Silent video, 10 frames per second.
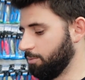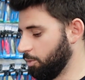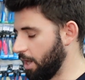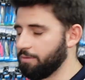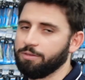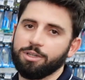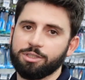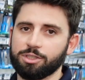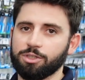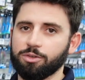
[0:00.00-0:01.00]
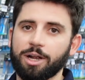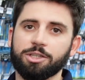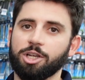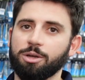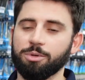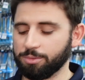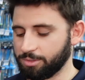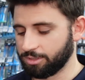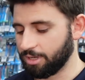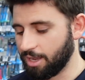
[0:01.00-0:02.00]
great finish, great terminals.